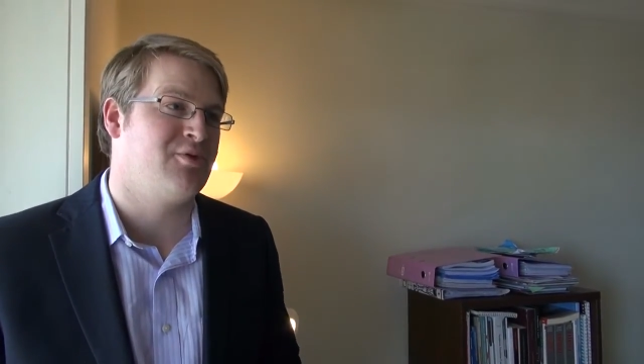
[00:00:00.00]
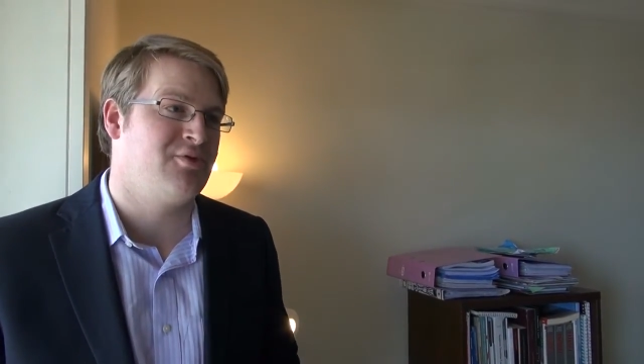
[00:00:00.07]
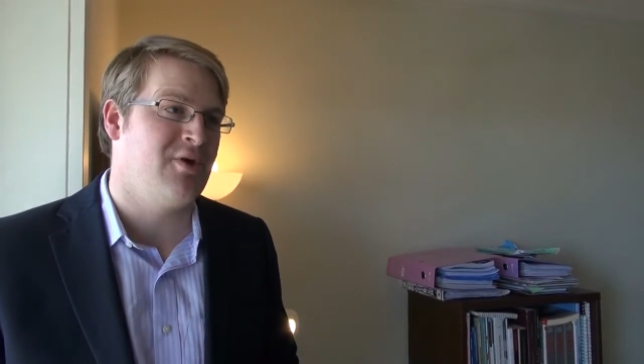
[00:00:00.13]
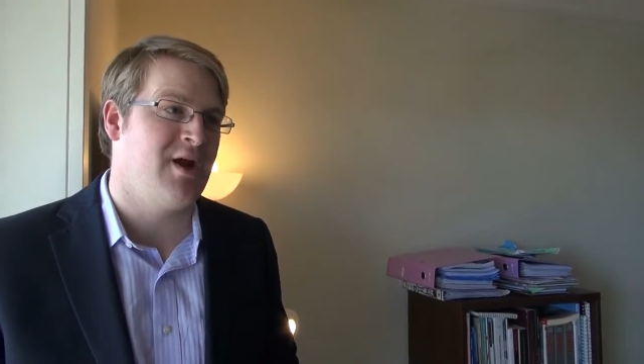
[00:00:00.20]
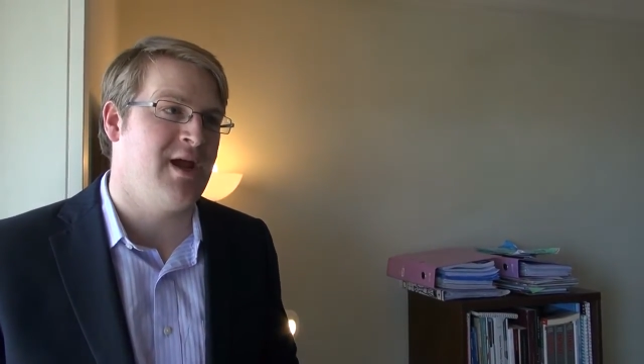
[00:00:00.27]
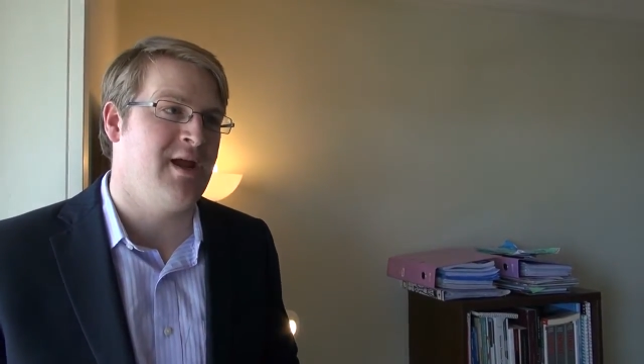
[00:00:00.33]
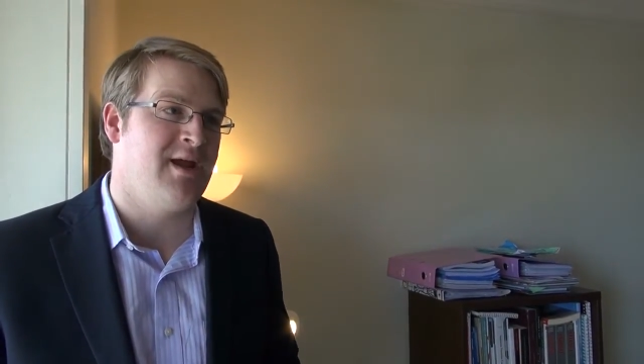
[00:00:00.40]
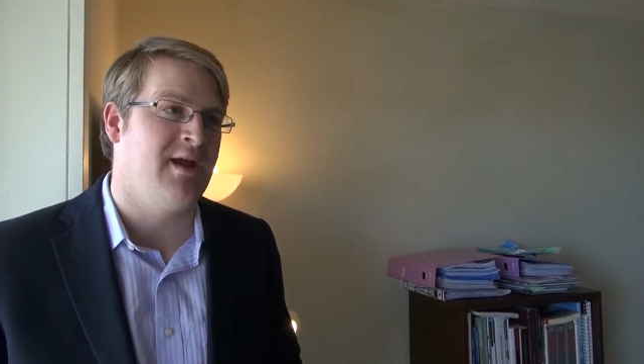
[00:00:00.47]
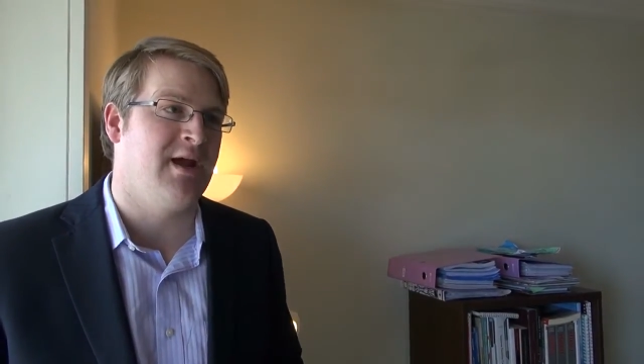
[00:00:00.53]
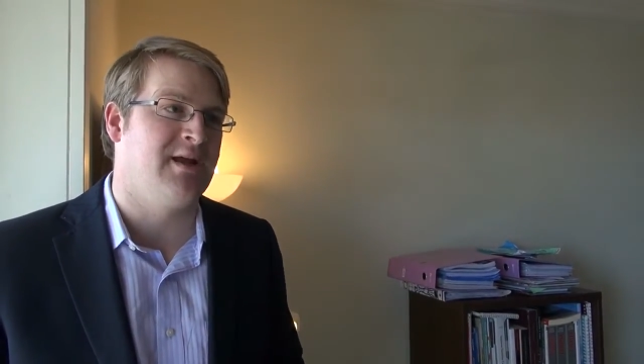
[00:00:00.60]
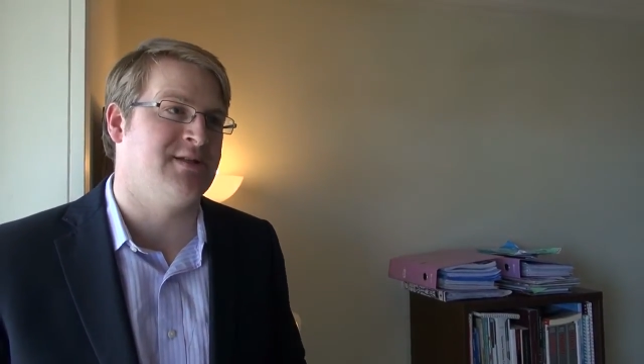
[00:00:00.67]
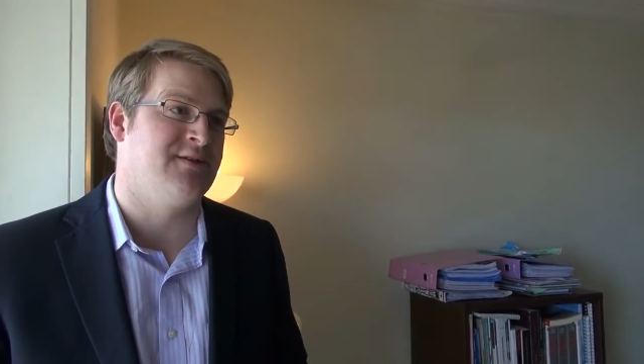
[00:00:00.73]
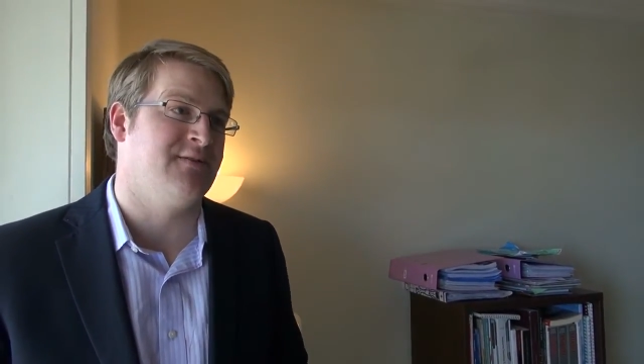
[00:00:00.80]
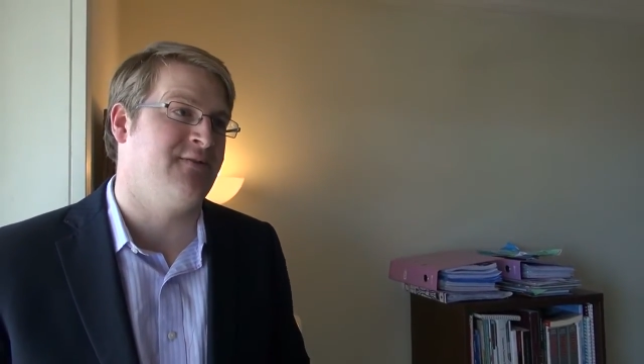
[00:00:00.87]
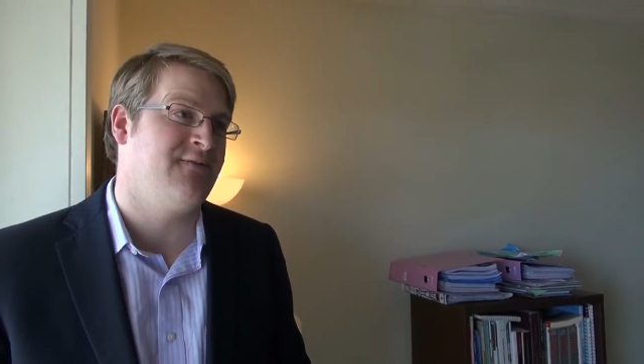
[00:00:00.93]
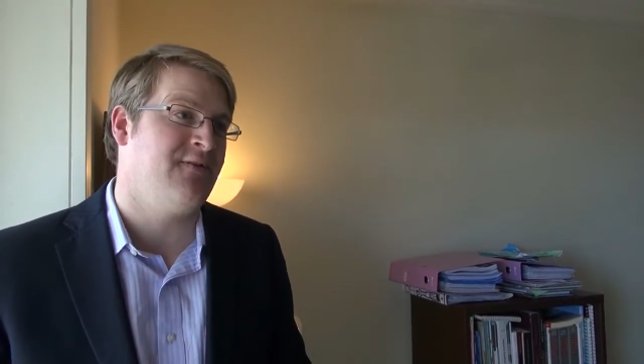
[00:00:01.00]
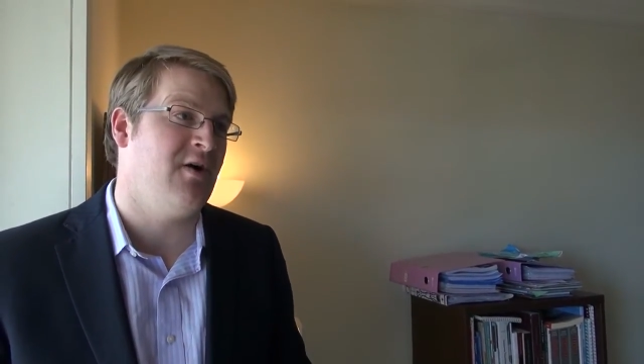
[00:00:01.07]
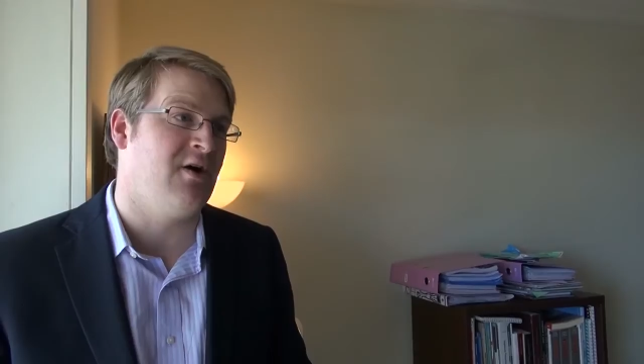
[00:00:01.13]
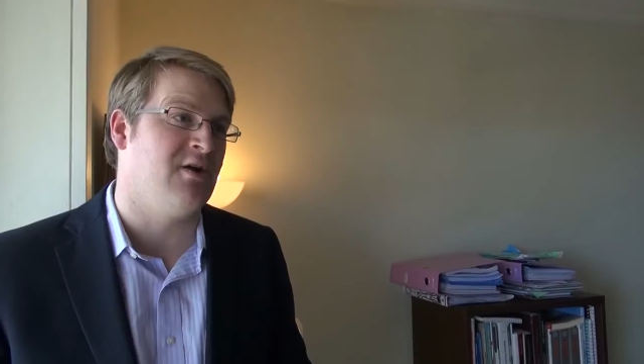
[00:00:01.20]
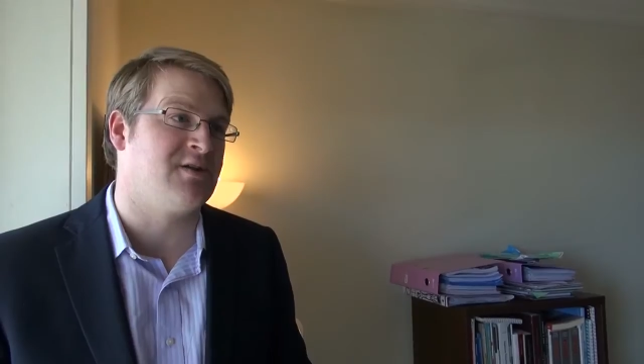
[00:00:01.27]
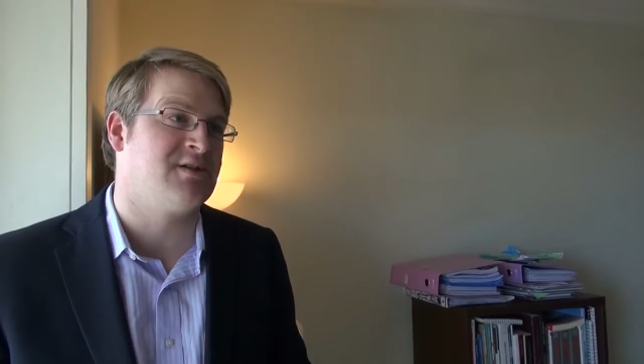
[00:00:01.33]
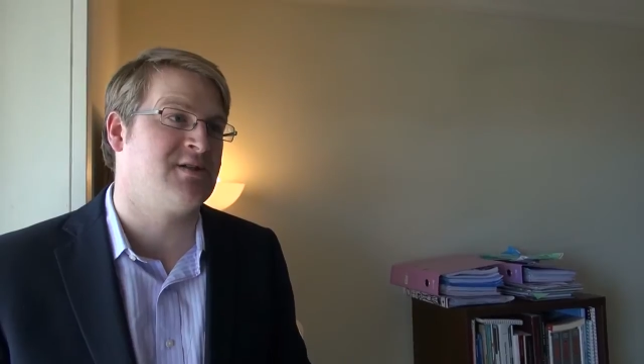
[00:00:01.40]
pray and to
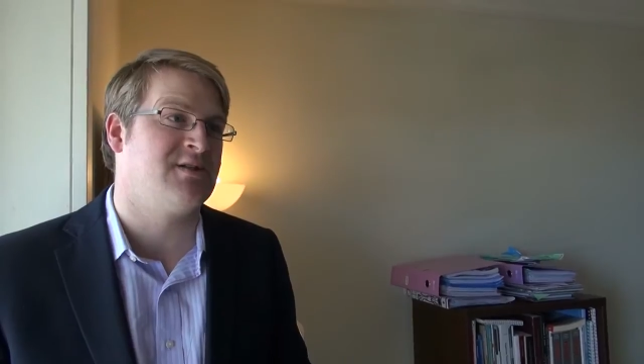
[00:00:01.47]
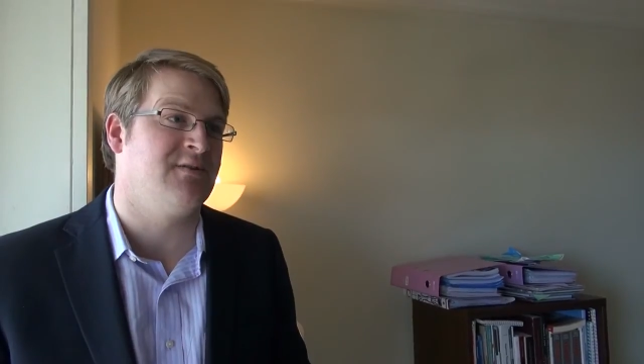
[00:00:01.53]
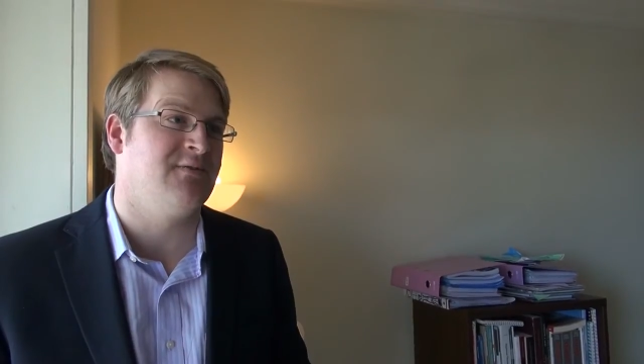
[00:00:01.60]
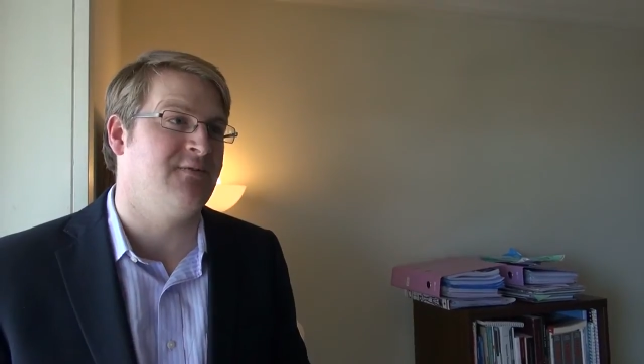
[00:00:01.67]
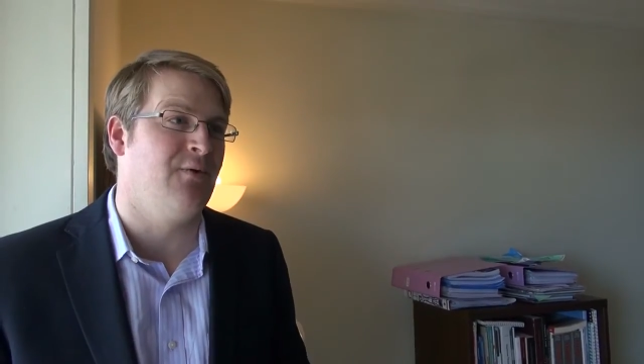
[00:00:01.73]
fast